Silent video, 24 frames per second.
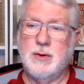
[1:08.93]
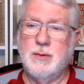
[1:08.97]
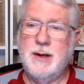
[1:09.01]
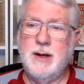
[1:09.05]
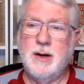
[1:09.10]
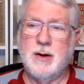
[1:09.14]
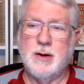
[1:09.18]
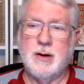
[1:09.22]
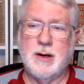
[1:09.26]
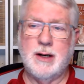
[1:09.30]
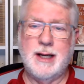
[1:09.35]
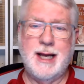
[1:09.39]
we
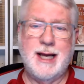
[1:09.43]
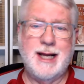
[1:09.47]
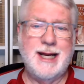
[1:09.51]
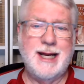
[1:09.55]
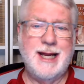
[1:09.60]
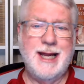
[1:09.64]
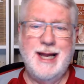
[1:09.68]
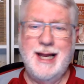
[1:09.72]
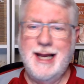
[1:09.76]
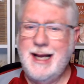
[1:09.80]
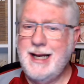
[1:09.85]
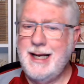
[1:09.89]
hardly had
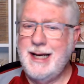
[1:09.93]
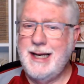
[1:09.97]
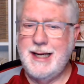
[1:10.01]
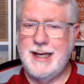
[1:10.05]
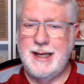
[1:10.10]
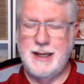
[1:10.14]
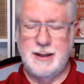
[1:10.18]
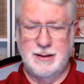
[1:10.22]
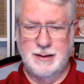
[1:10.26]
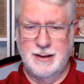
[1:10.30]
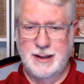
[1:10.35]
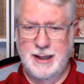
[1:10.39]

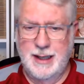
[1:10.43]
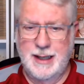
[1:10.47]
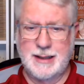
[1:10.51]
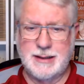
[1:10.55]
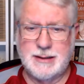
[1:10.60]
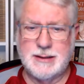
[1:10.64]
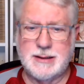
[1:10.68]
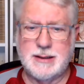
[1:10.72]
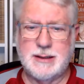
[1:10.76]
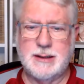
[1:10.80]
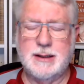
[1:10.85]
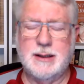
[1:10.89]
any
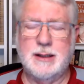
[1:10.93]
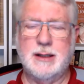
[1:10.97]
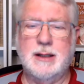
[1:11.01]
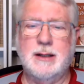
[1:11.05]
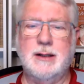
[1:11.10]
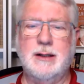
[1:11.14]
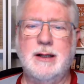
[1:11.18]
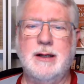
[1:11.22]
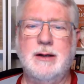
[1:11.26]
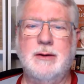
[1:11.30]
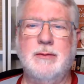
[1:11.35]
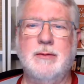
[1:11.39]
nests
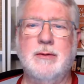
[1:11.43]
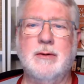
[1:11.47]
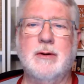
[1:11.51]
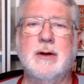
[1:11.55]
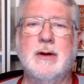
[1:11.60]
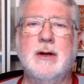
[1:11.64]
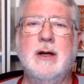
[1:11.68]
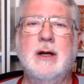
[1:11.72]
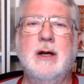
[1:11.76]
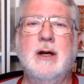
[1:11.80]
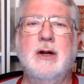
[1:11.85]
that were